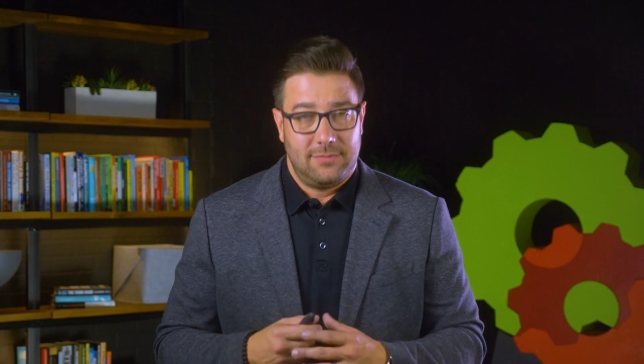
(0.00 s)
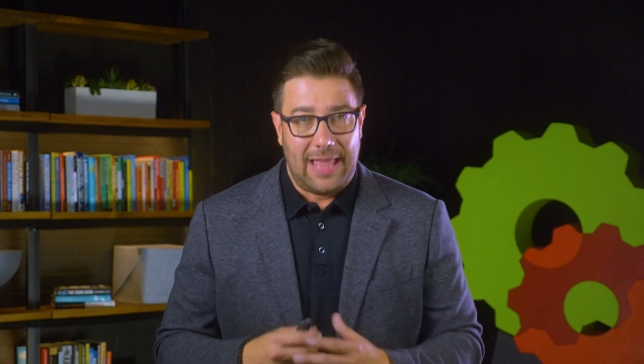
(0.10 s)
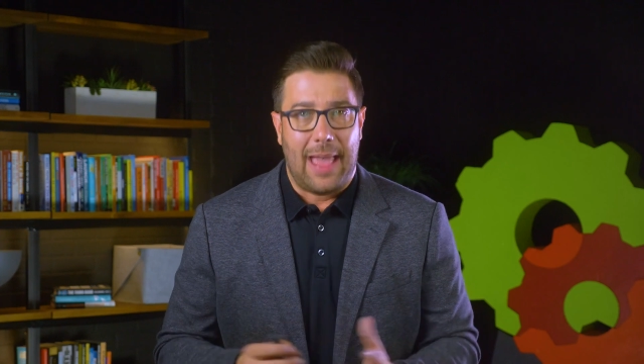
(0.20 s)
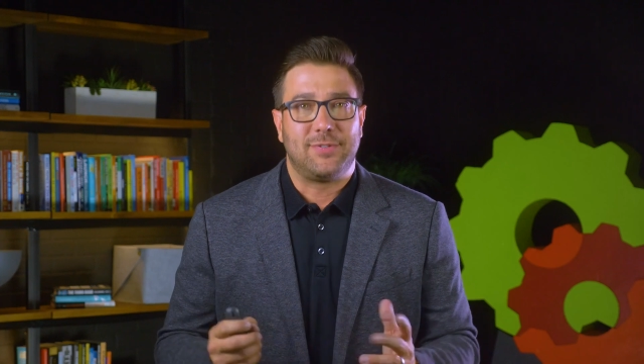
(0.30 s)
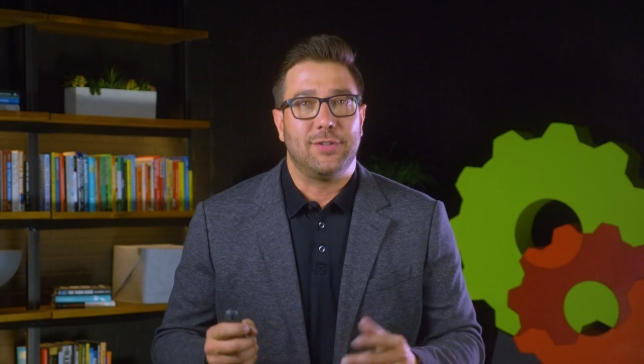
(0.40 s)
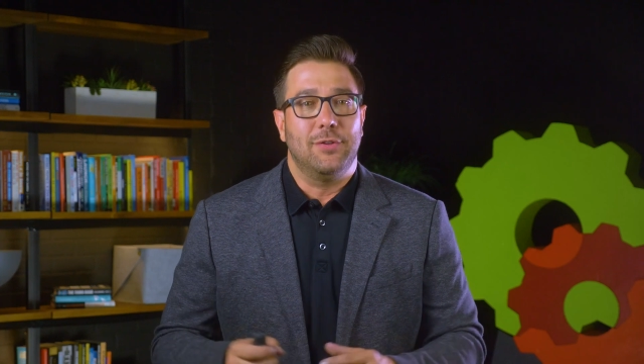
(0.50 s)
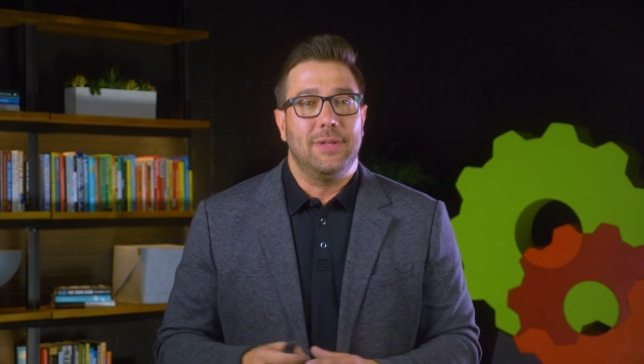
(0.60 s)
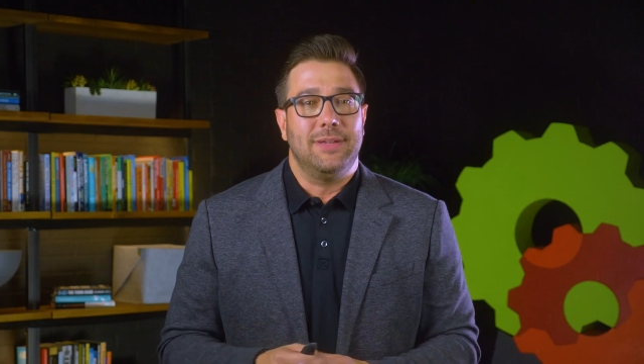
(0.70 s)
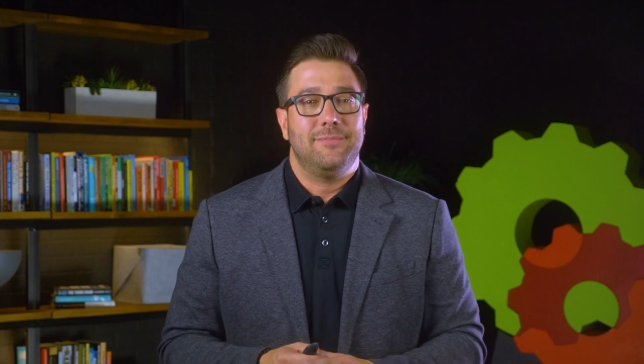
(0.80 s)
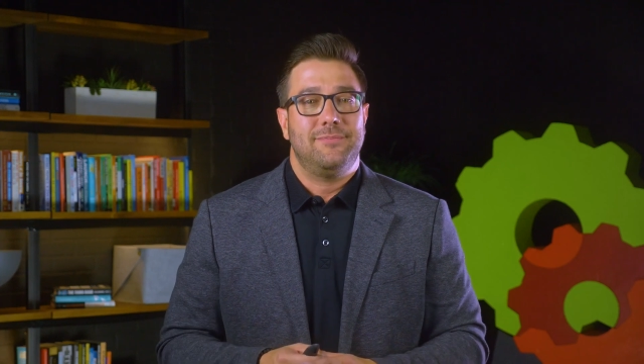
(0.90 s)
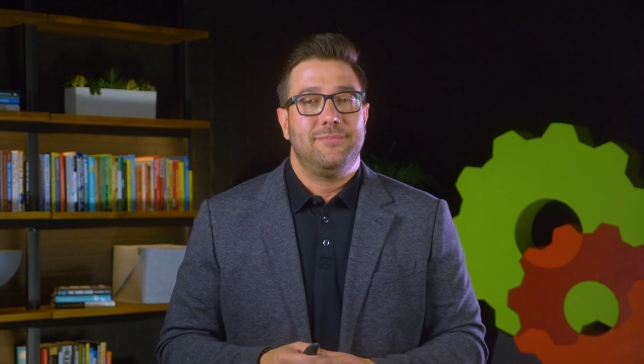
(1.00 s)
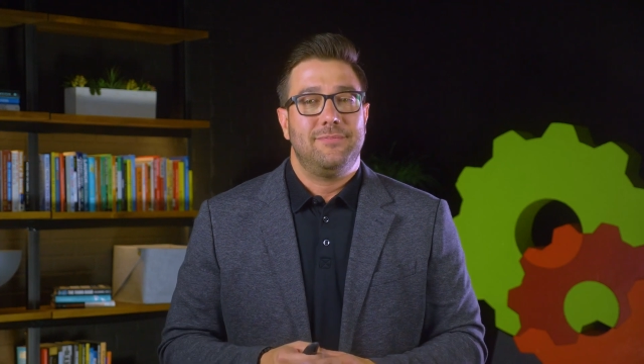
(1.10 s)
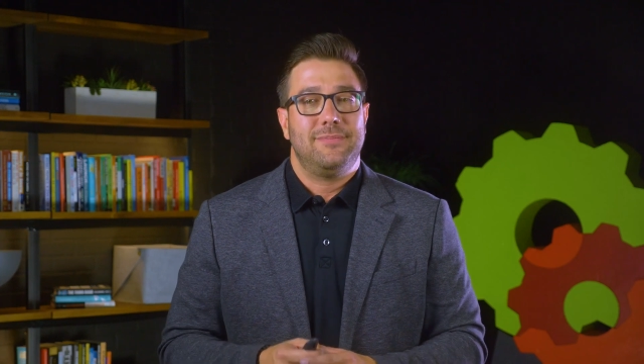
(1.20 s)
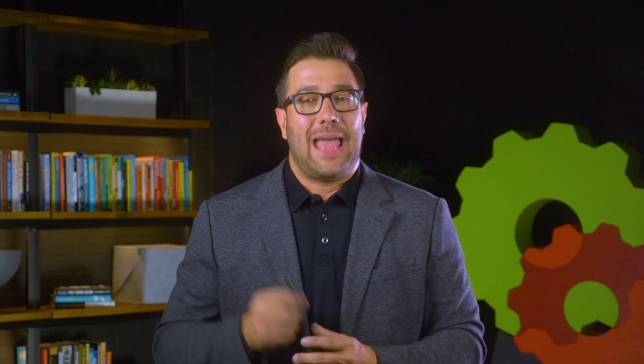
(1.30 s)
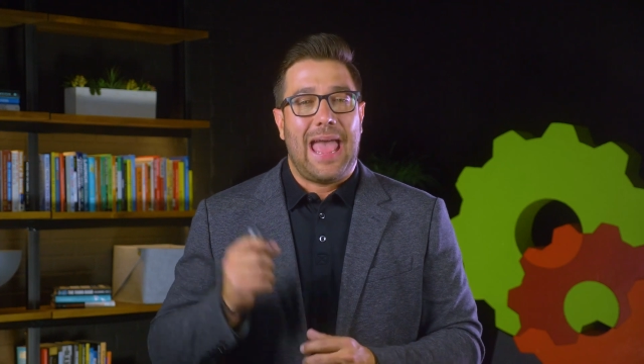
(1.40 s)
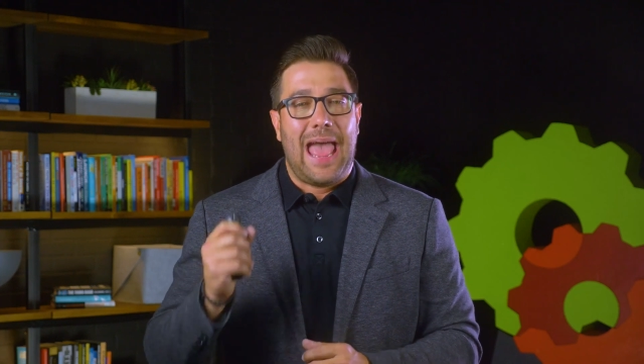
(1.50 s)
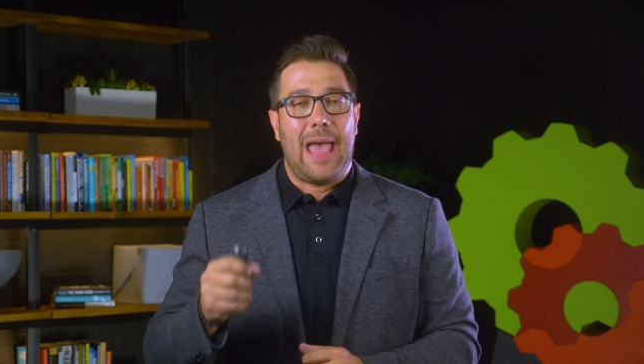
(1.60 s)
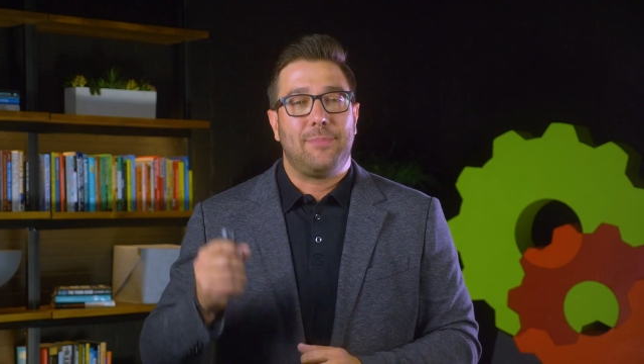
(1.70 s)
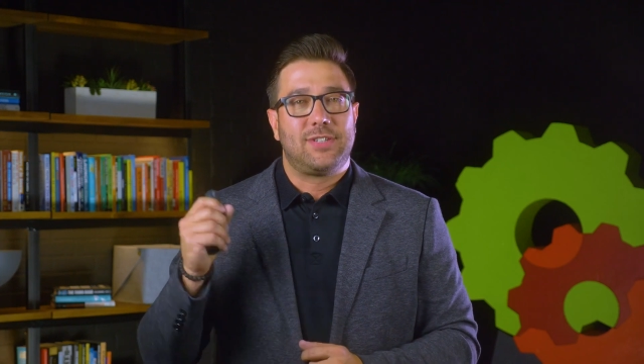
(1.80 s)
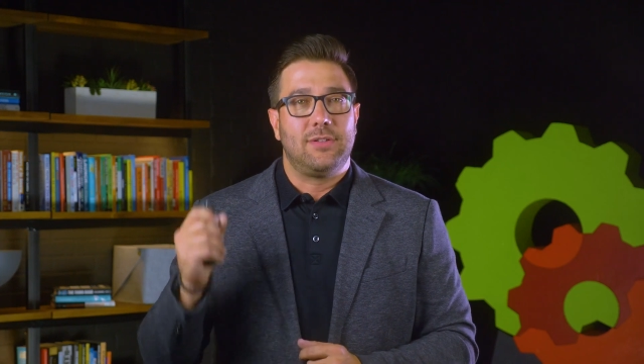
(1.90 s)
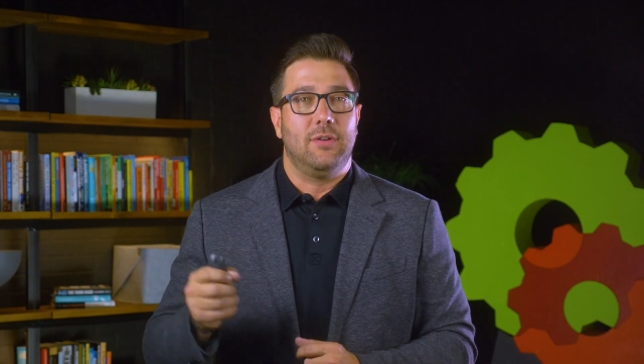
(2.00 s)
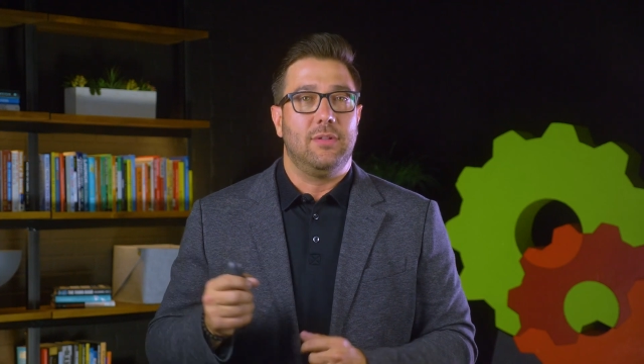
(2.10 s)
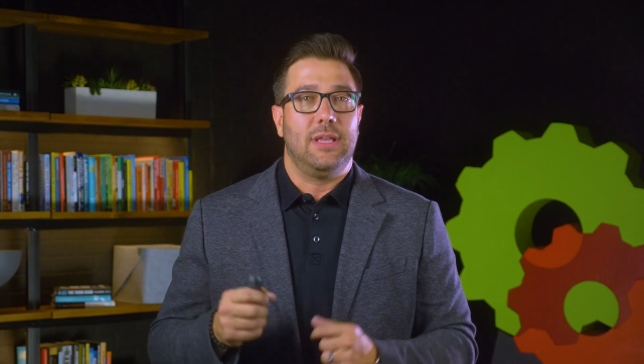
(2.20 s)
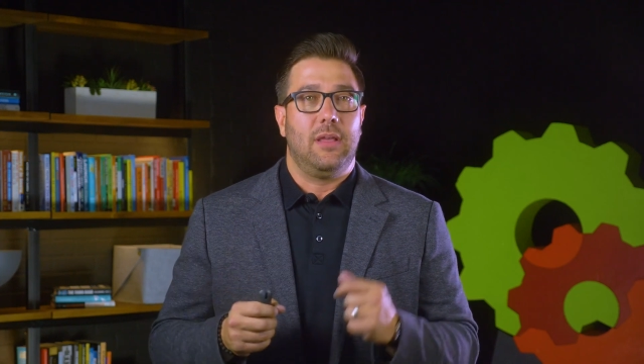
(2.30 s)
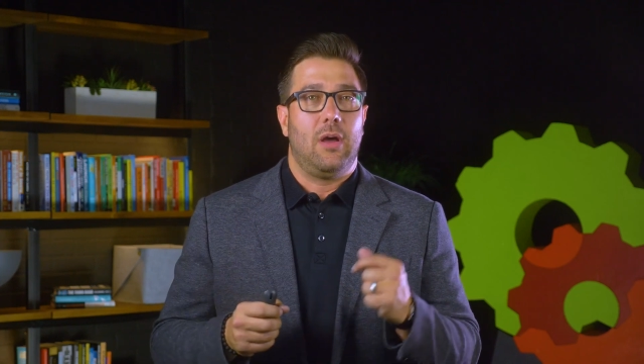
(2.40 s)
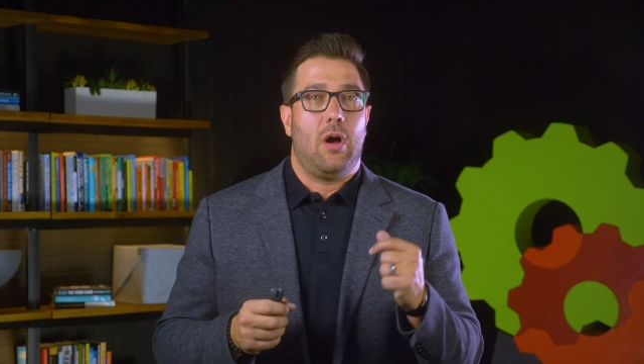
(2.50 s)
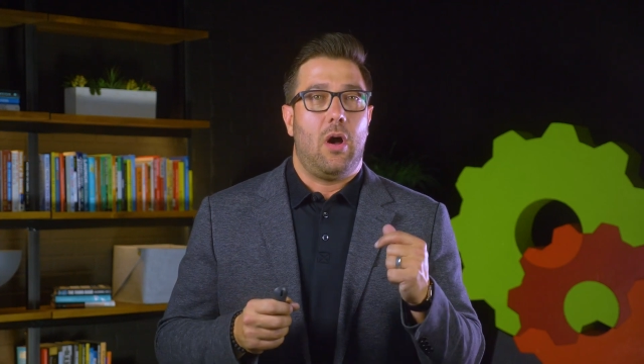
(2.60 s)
Absolutely. Absolutely.